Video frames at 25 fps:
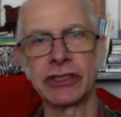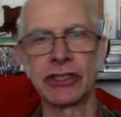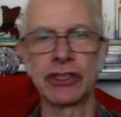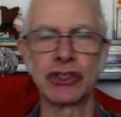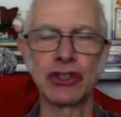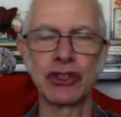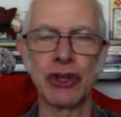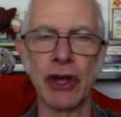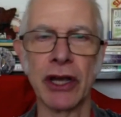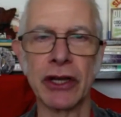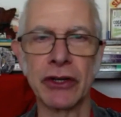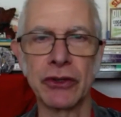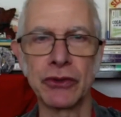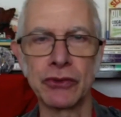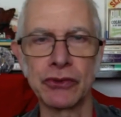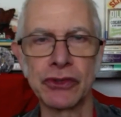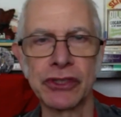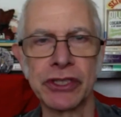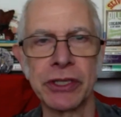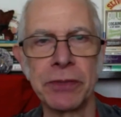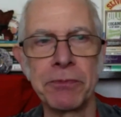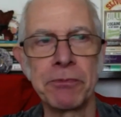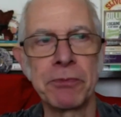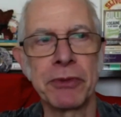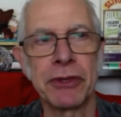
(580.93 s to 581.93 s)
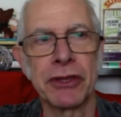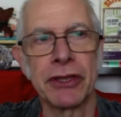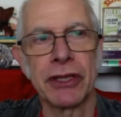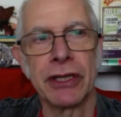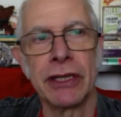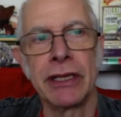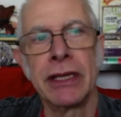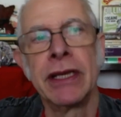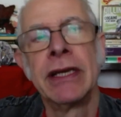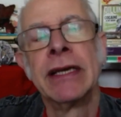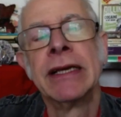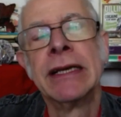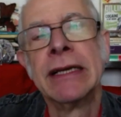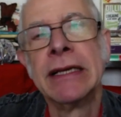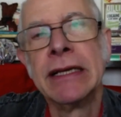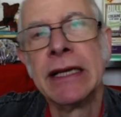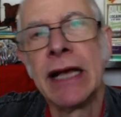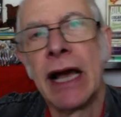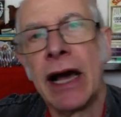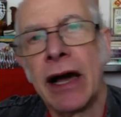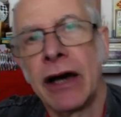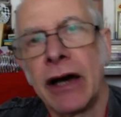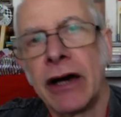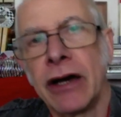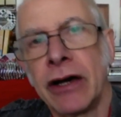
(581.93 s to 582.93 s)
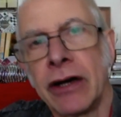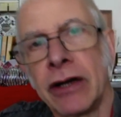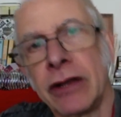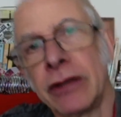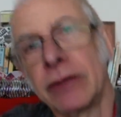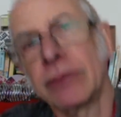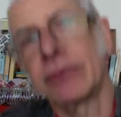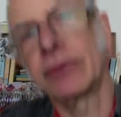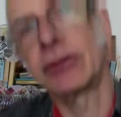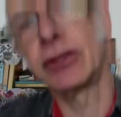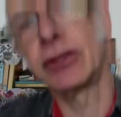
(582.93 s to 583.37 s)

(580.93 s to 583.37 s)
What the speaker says: a track called Sympathy, the